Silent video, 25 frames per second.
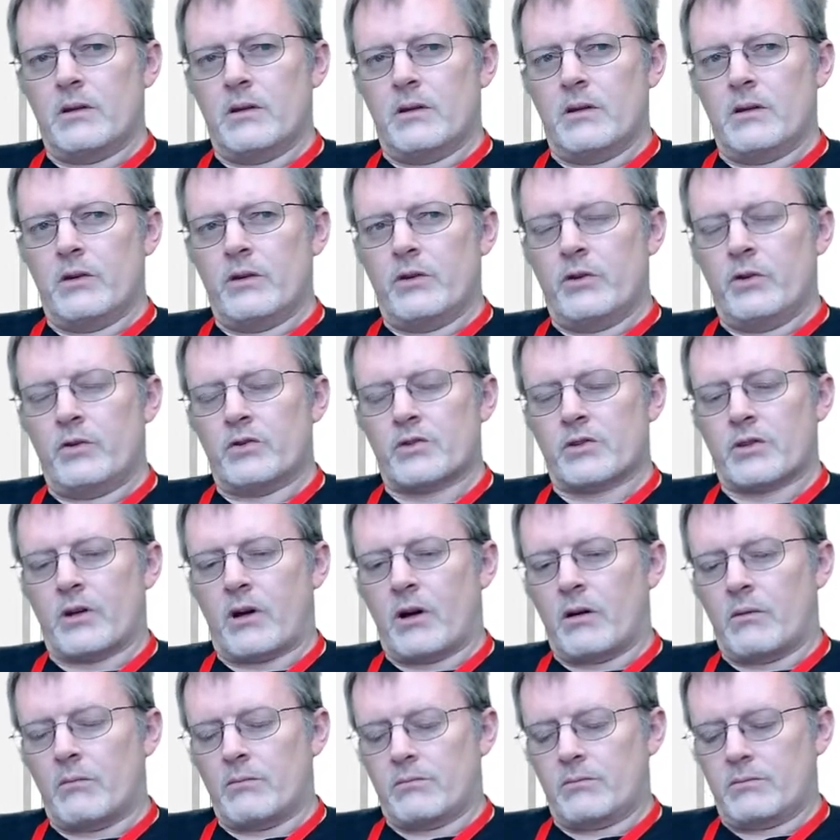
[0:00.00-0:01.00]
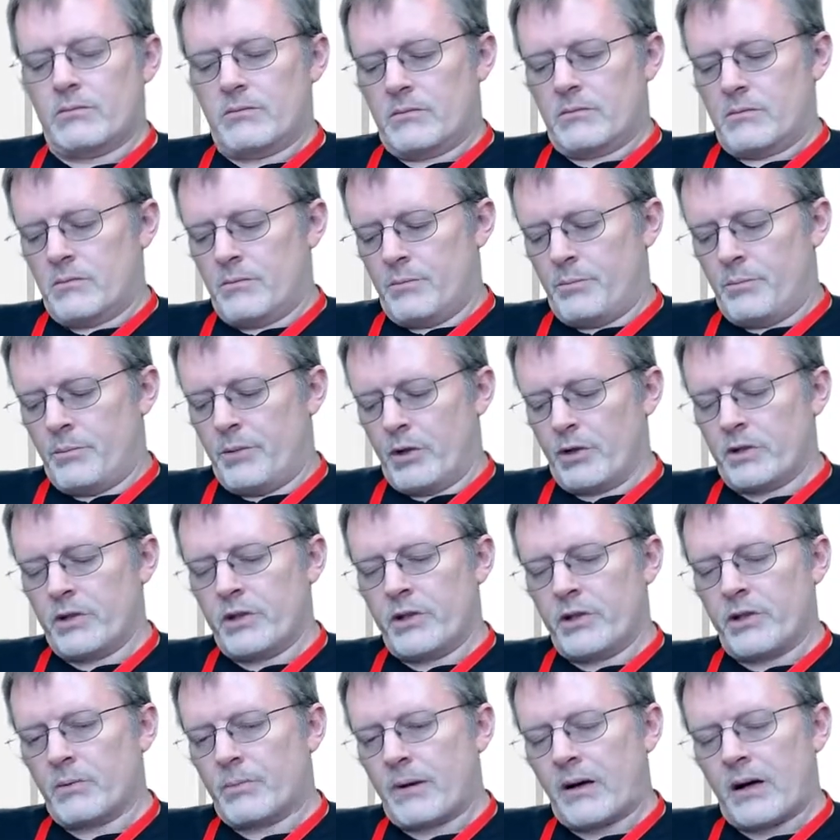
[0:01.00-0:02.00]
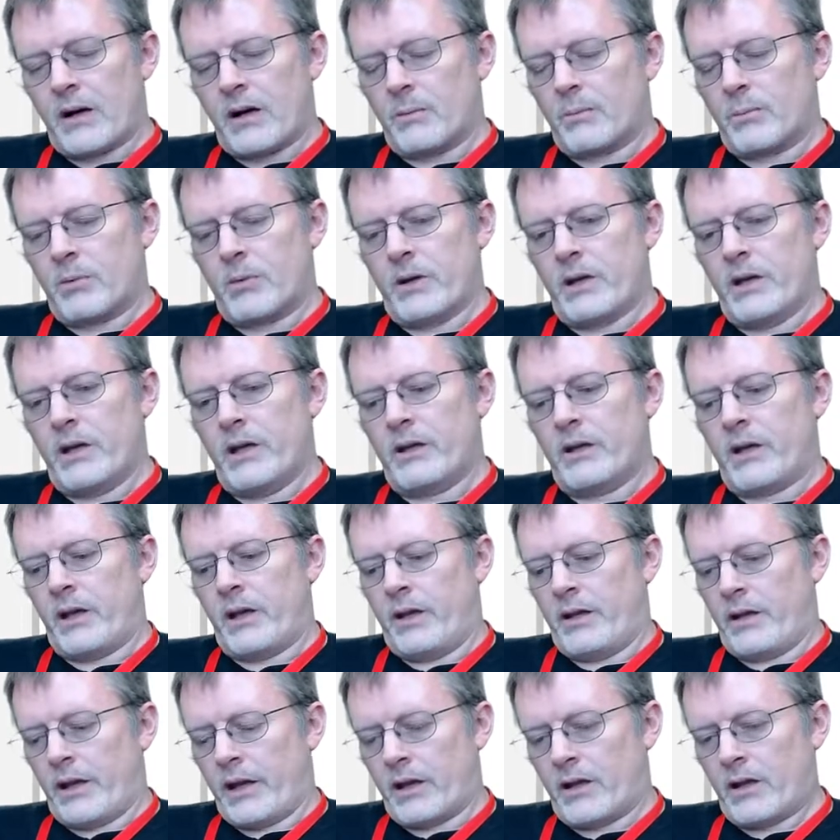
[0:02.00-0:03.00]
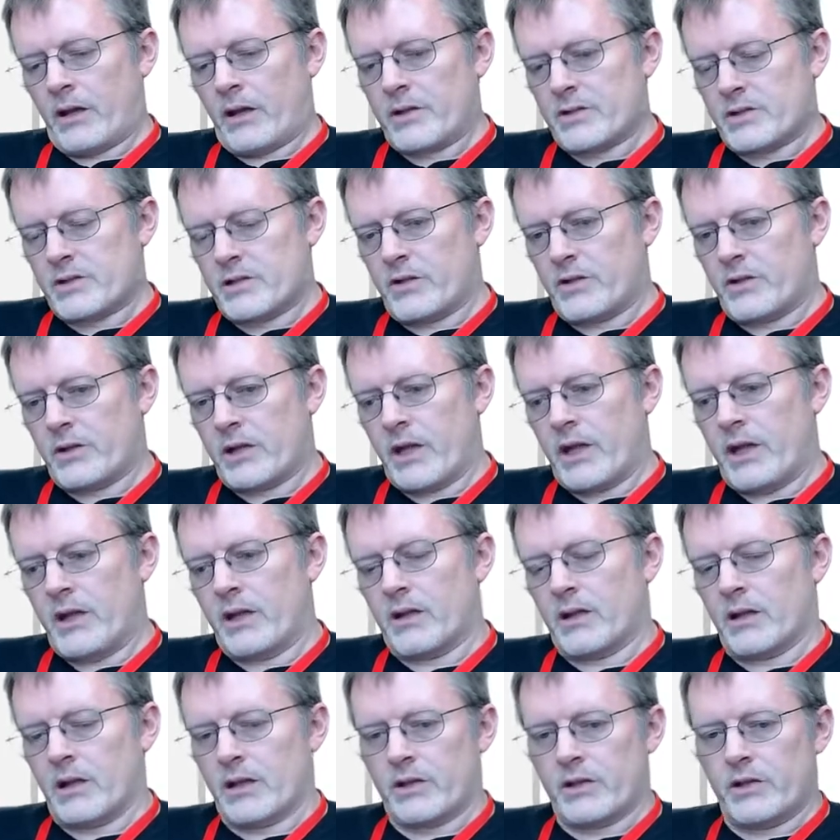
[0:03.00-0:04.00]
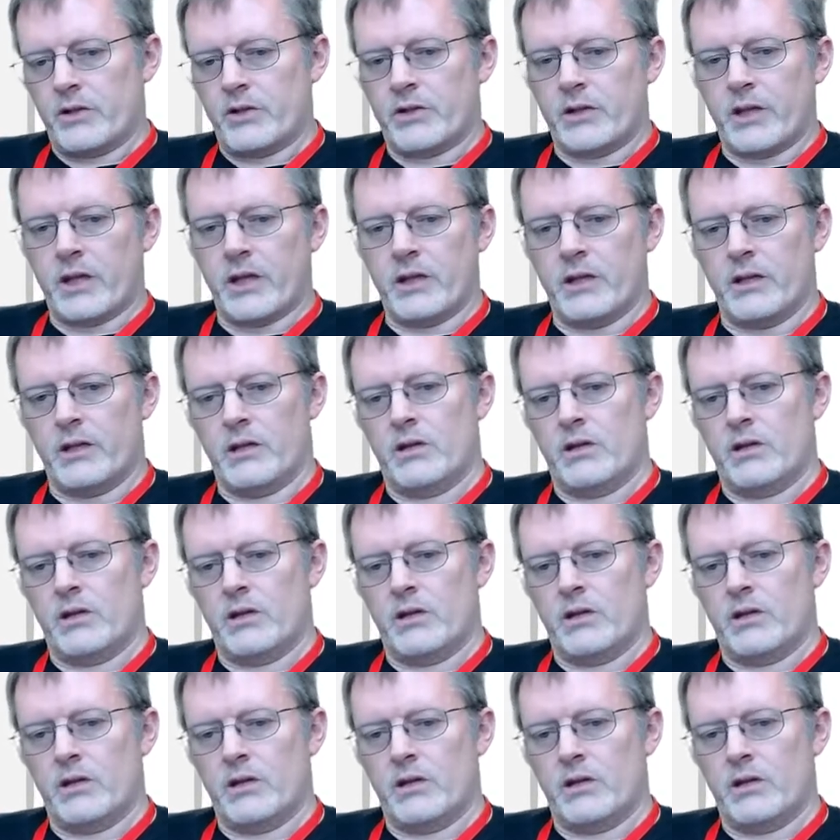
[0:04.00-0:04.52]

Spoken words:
you start building your PowerPoint analyzing your data, collecting your data,